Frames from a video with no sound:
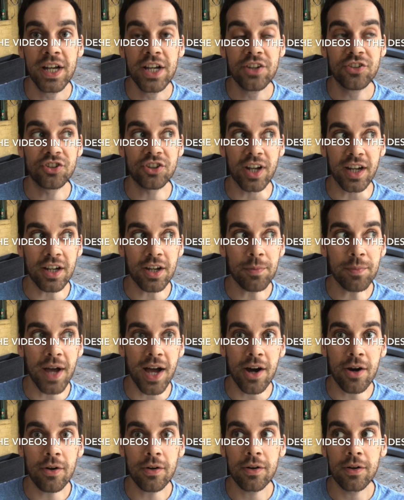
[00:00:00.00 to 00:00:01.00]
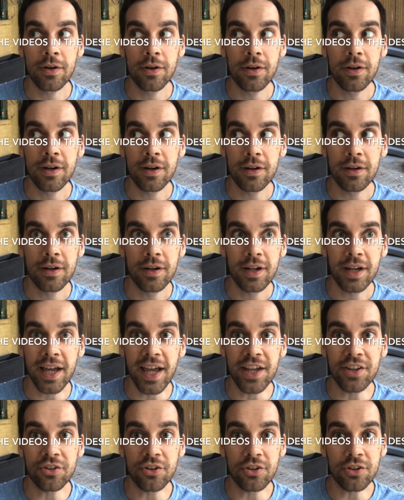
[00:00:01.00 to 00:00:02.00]
Check them out
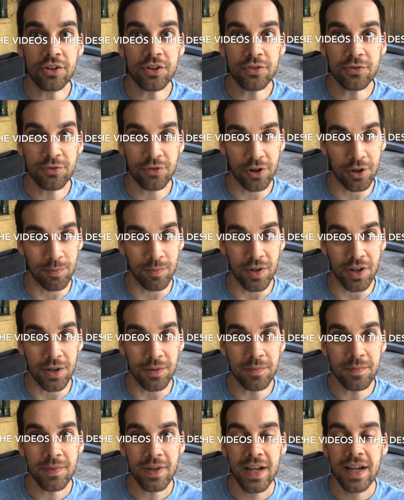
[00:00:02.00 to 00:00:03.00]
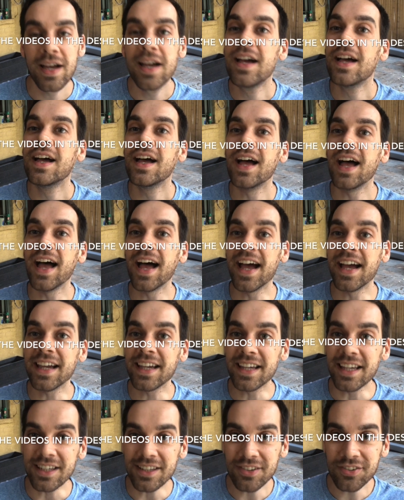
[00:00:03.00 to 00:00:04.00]
and learn from them and
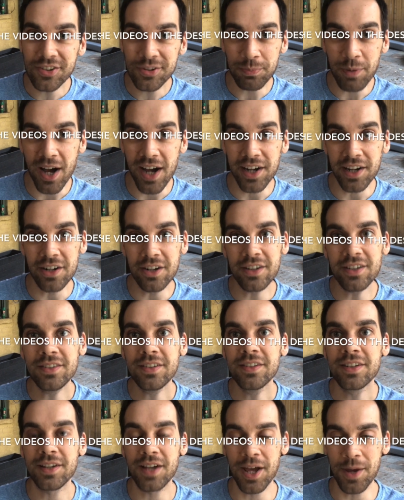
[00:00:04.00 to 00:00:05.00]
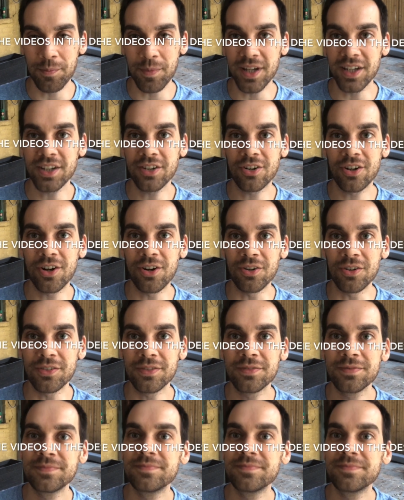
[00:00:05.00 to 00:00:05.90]
get inspired and make your own.